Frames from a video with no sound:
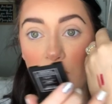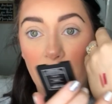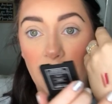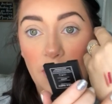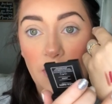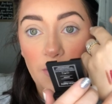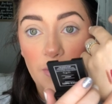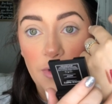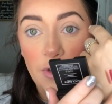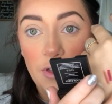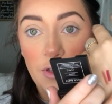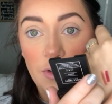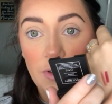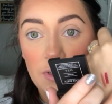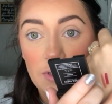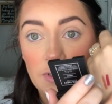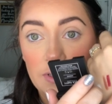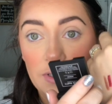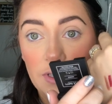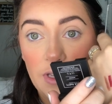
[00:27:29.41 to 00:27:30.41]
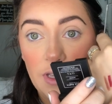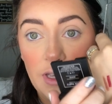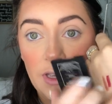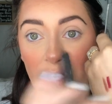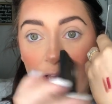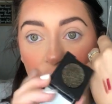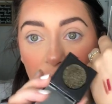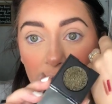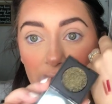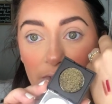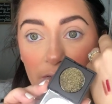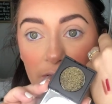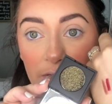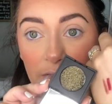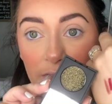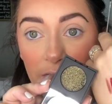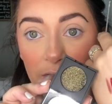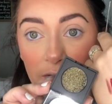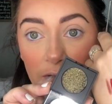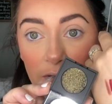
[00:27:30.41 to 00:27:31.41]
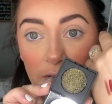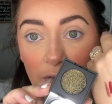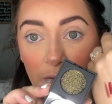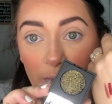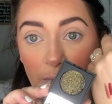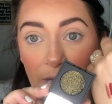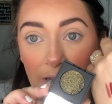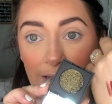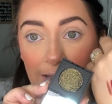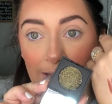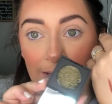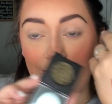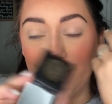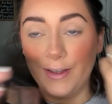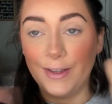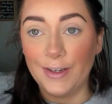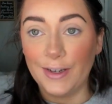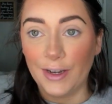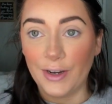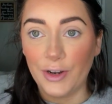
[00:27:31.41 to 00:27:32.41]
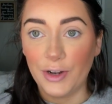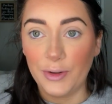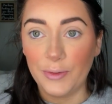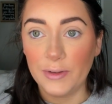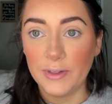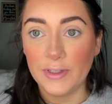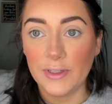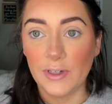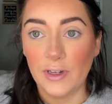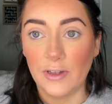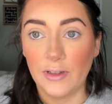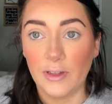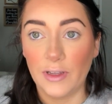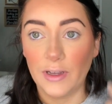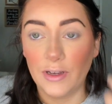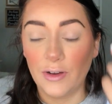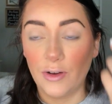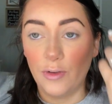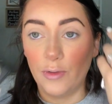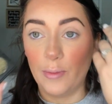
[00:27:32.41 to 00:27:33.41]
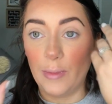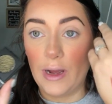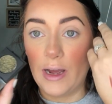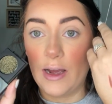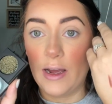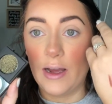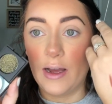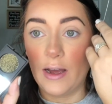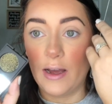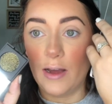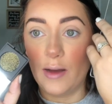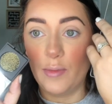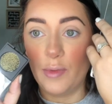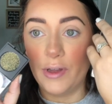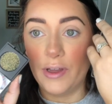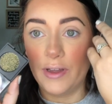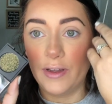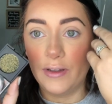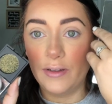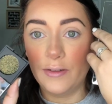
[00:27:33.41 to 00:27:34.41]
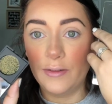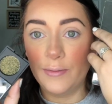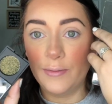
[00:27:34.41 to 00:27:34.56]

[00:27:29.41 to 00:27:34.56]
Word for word: Um, you can see how this looks on my hand. I know it's not like on my eye, but